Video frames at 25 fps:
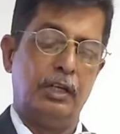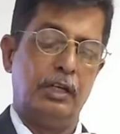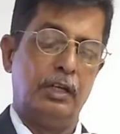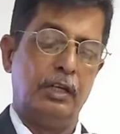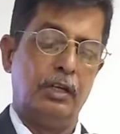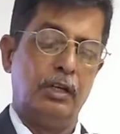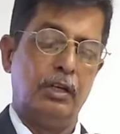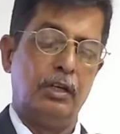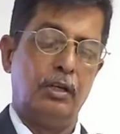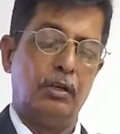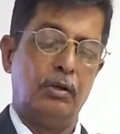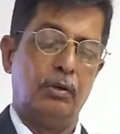
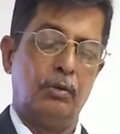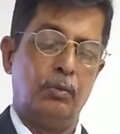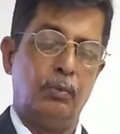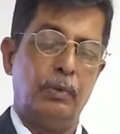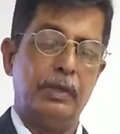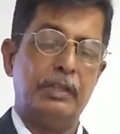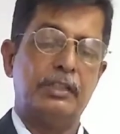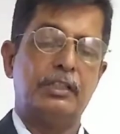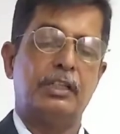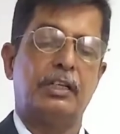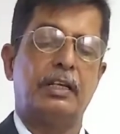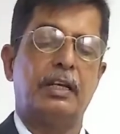and
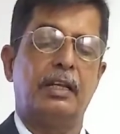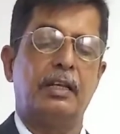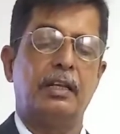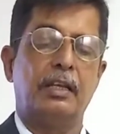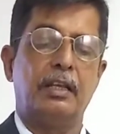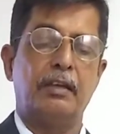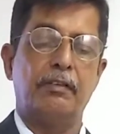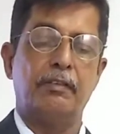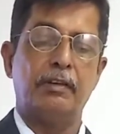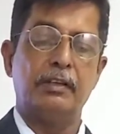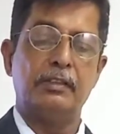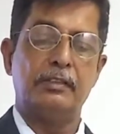
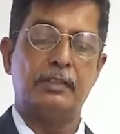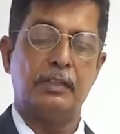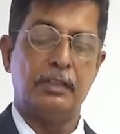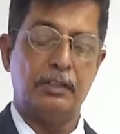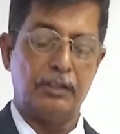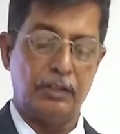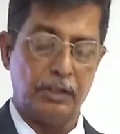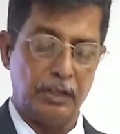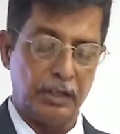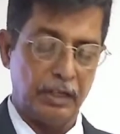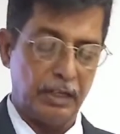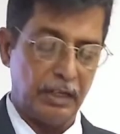
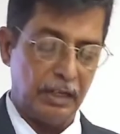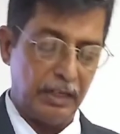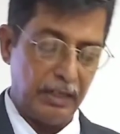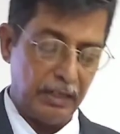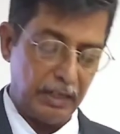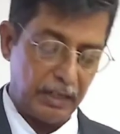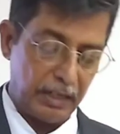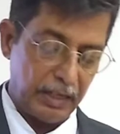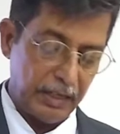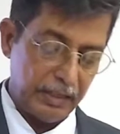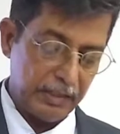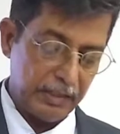it
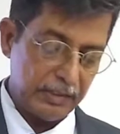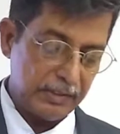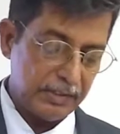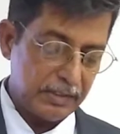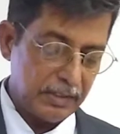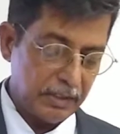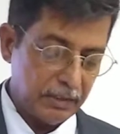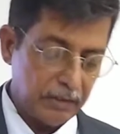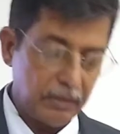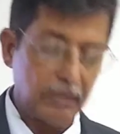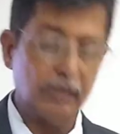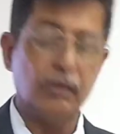can be
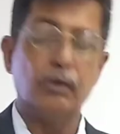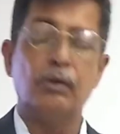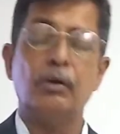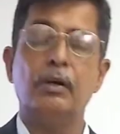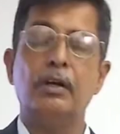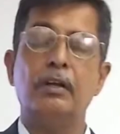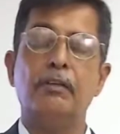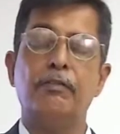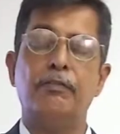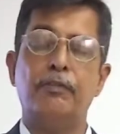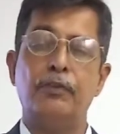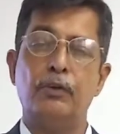attended
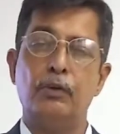to.